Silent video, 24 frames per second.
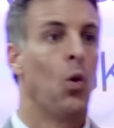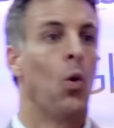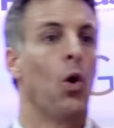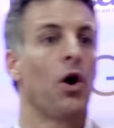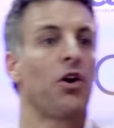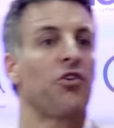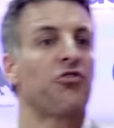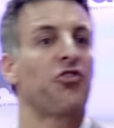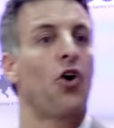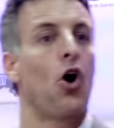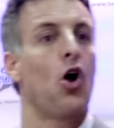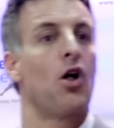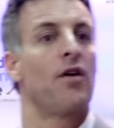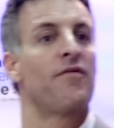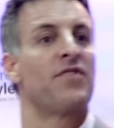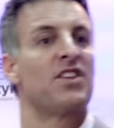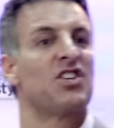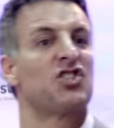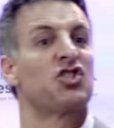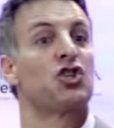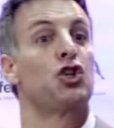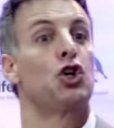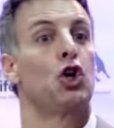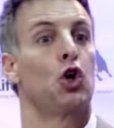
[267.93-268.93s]
What does all of
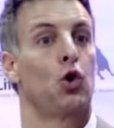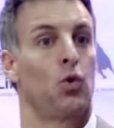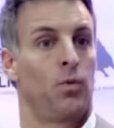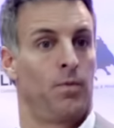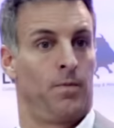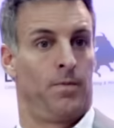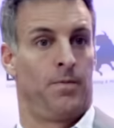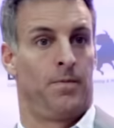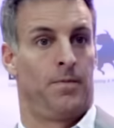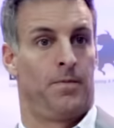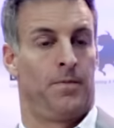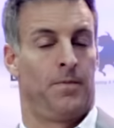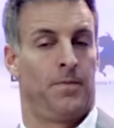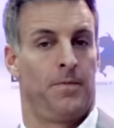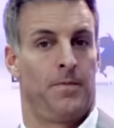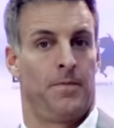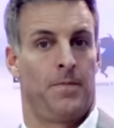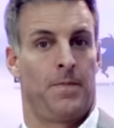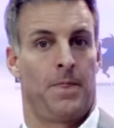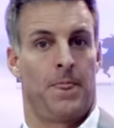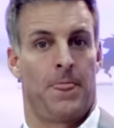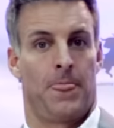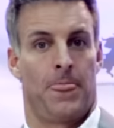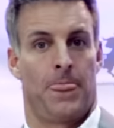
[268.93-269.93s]
this do?
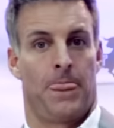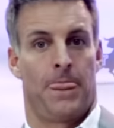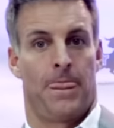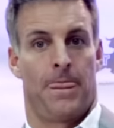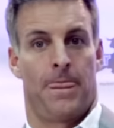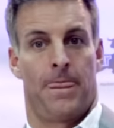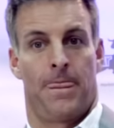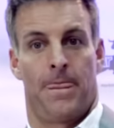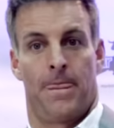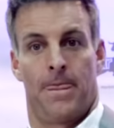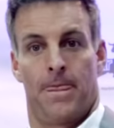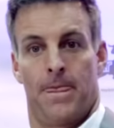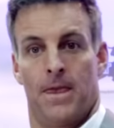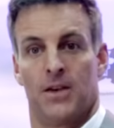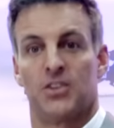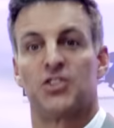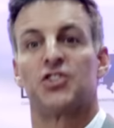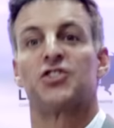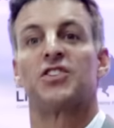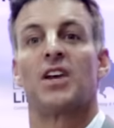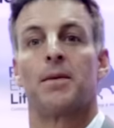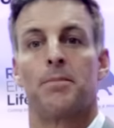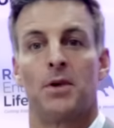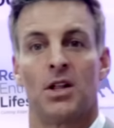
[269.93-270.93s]

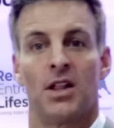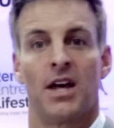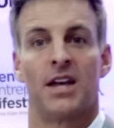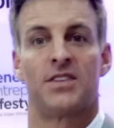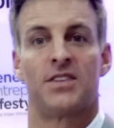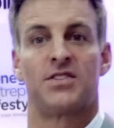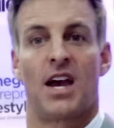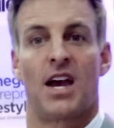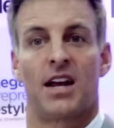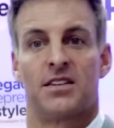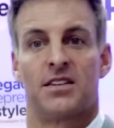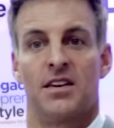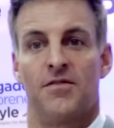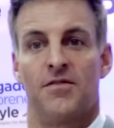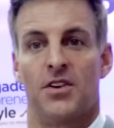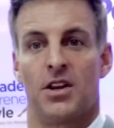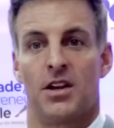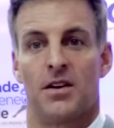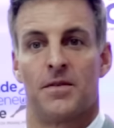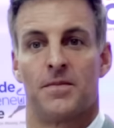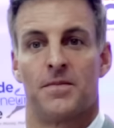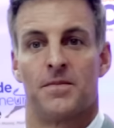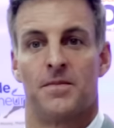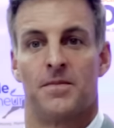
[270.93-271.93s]
Stimulates activity.